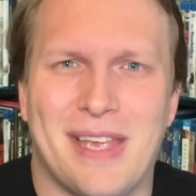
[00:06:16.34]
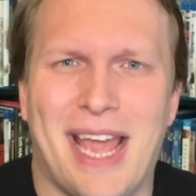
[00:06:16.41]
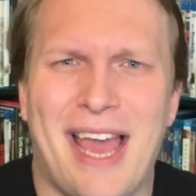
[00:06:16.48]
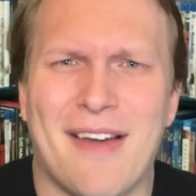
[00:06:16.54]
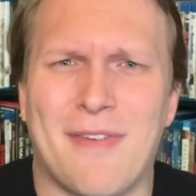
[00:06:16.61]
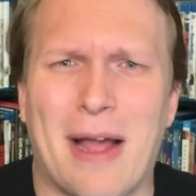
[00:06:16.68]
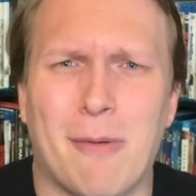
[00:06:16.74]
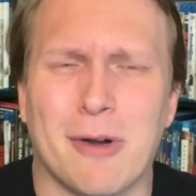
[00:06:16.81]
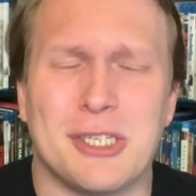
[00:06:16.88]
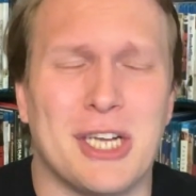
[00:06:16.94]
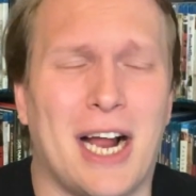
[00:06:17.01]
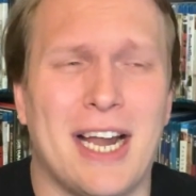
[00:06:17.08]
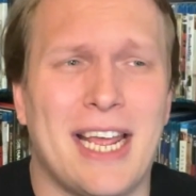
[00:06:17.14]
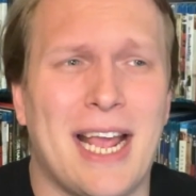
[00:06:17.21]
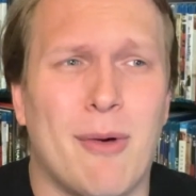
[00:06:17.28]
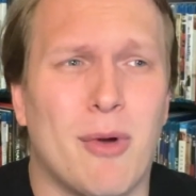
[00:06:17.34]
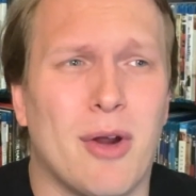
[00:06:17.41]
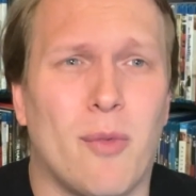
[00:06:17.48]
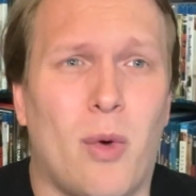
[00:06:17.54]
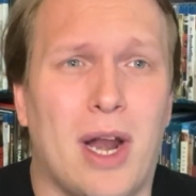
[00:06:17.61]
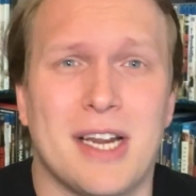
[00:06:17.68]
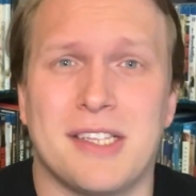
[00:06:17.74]
Yeah, if I were Johnny, I would
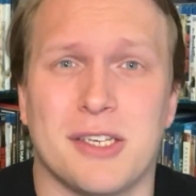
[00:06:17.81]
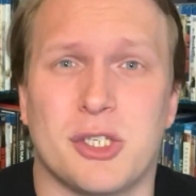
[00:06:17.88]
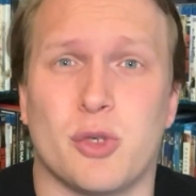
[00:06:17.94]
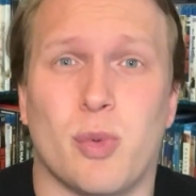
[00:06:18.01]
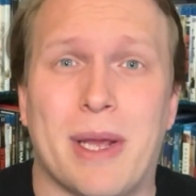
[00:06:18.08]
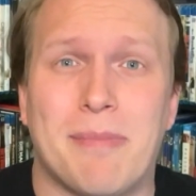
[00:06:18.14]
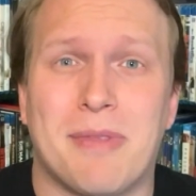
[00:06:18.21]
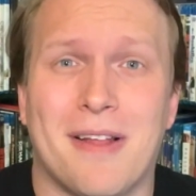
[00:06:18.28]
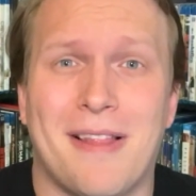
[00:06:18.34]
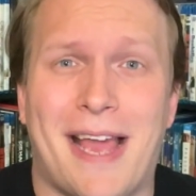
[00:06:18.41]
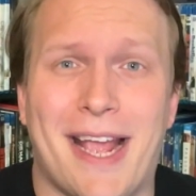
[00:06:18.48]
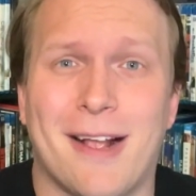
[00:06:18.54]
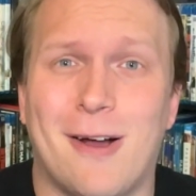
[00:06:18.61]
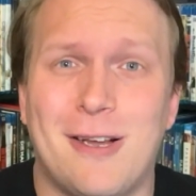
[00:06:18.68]
have wanted to sweep the leg